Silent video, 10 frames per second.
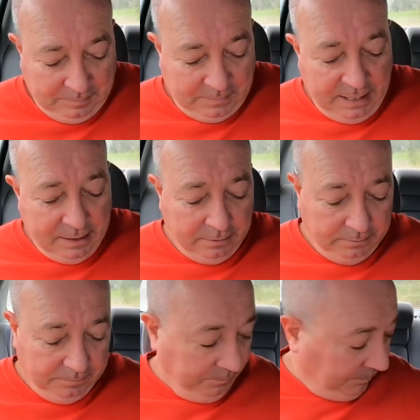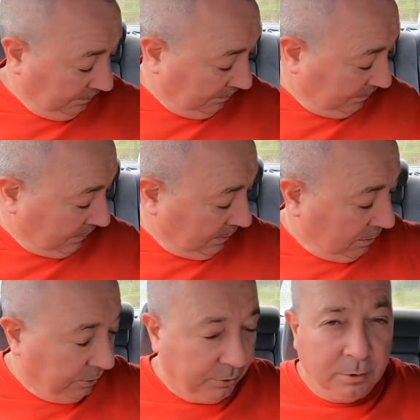Now,
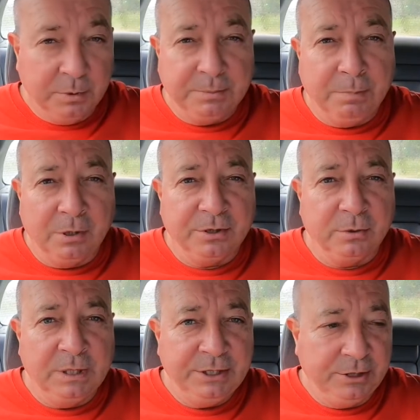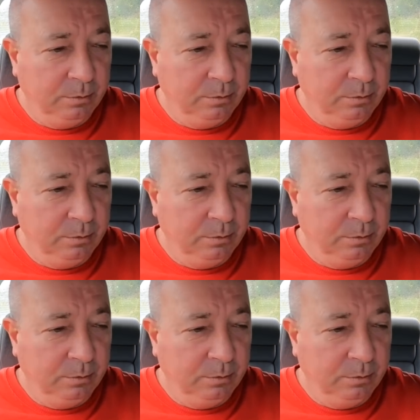not sure which box is which.